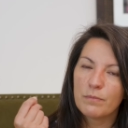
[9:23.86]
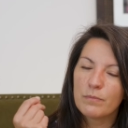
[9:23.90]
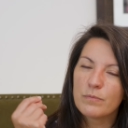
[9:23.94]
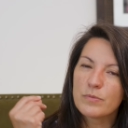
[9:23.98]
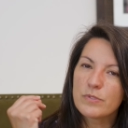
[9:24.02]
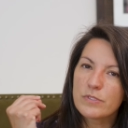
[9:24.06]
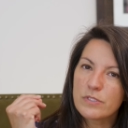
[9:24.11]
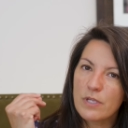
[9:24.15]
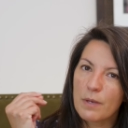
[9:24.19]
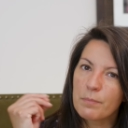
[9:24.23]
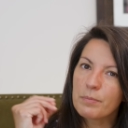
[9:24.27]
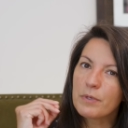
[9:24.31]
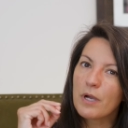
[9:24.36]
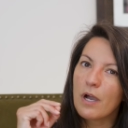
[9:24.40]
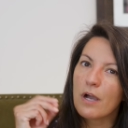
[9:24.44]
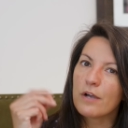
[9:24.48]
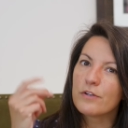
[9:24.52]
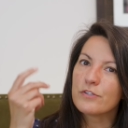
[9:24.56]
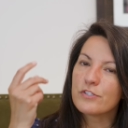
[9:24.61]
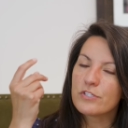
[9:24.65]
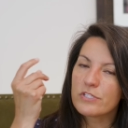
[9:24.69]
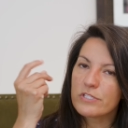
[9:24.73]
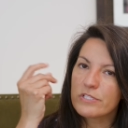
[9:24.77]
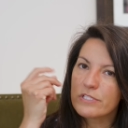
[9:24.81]

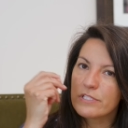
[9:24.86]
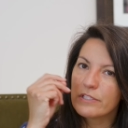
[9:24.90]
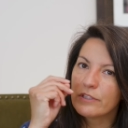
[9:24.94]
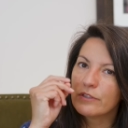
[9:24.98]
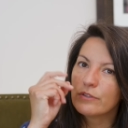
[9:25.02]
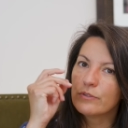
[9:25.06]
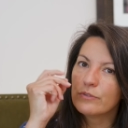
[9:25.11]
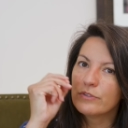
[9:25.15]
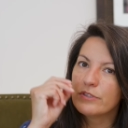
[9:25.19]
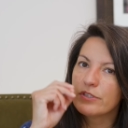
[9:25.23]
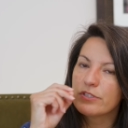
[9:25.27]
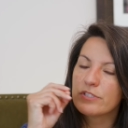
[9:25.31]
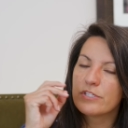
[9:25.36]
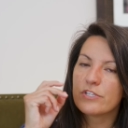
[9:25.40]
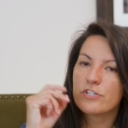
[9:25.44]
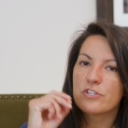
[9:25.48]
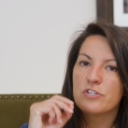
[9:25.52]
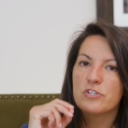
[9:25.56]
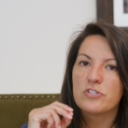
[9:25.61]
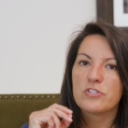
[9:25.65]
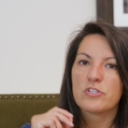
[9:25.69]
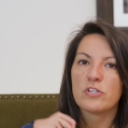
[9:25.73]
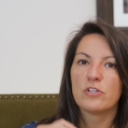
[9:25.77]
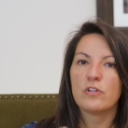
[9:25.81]
subconscious little
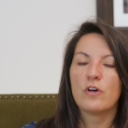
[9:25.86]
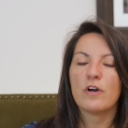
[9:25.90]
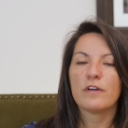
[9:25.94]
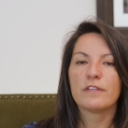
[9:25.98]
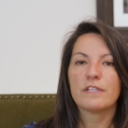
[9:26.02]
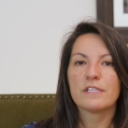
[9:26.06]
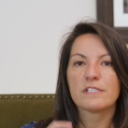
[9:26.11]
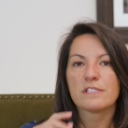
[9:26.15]
decisions along